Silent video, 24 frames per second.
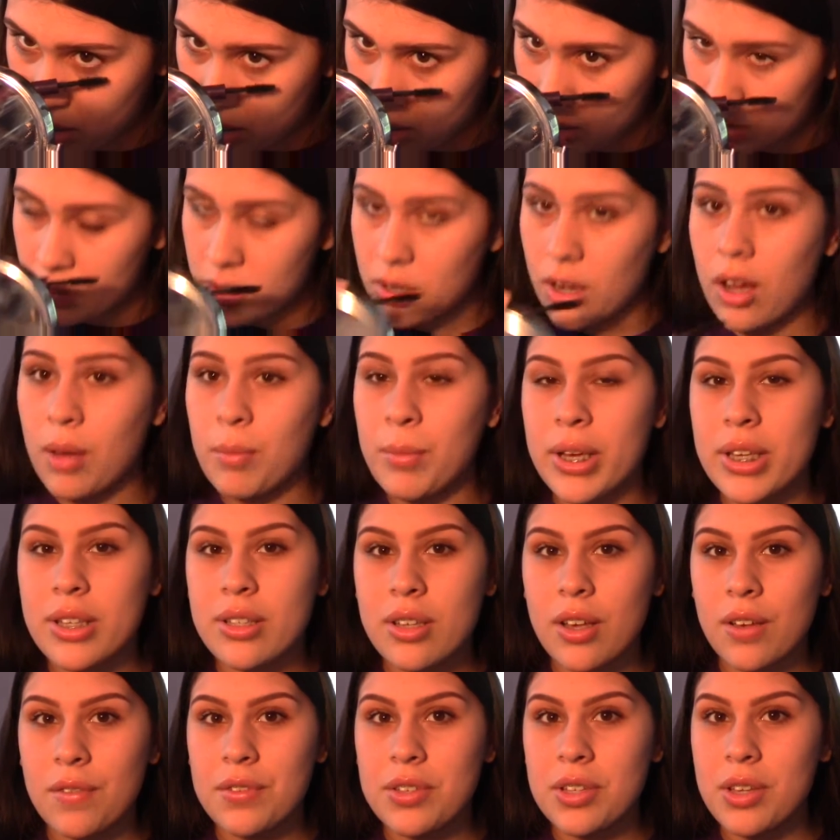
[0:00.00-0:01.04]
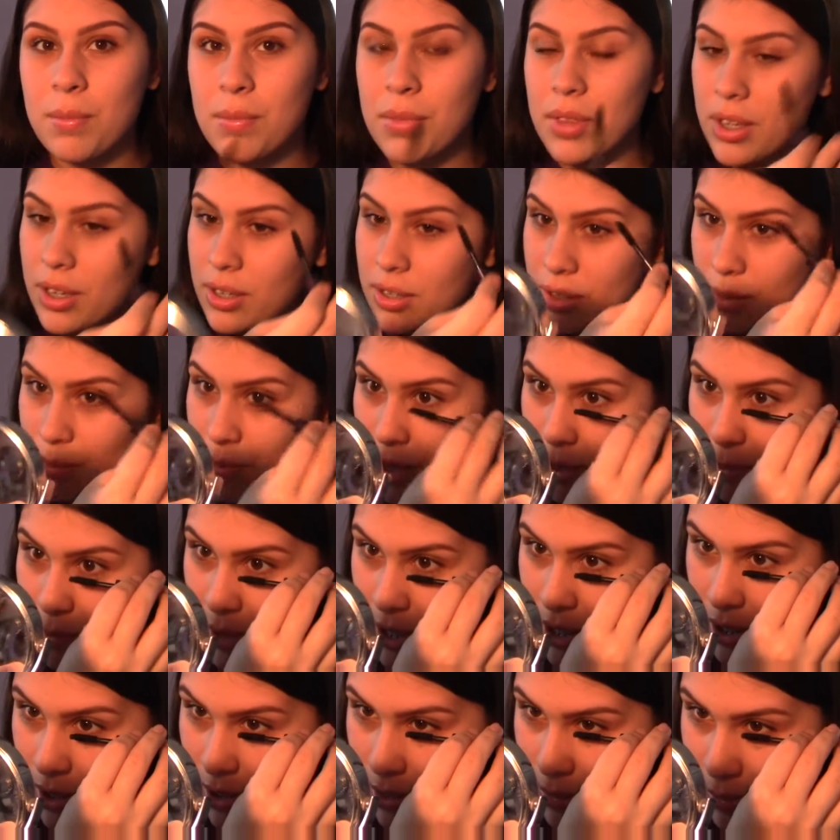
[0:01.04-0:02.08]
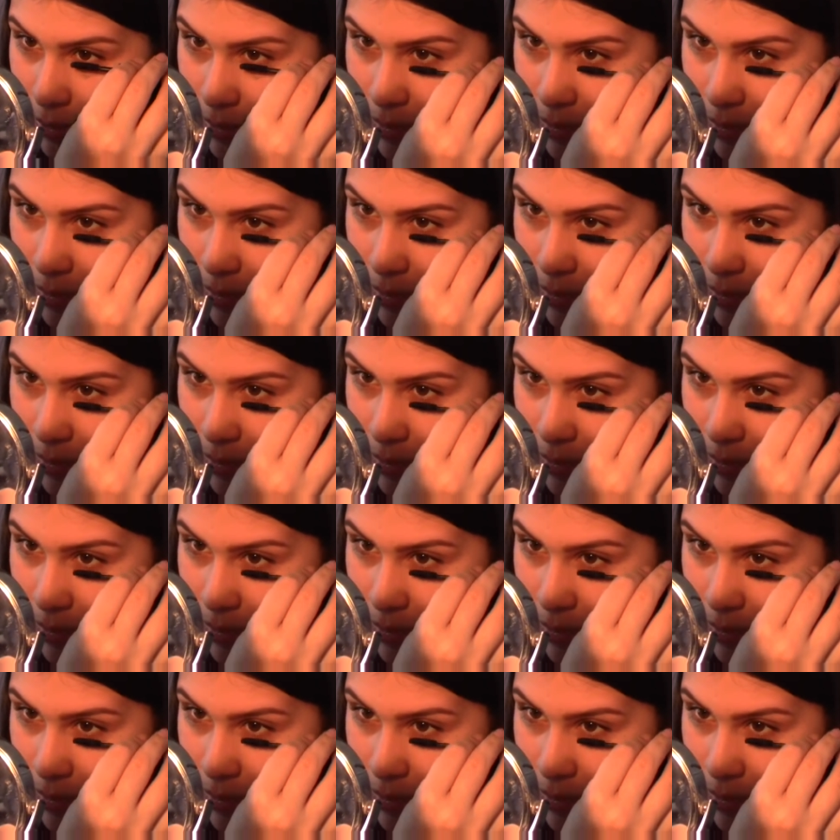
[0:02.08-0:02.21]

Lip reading: taught myself some things about makeup.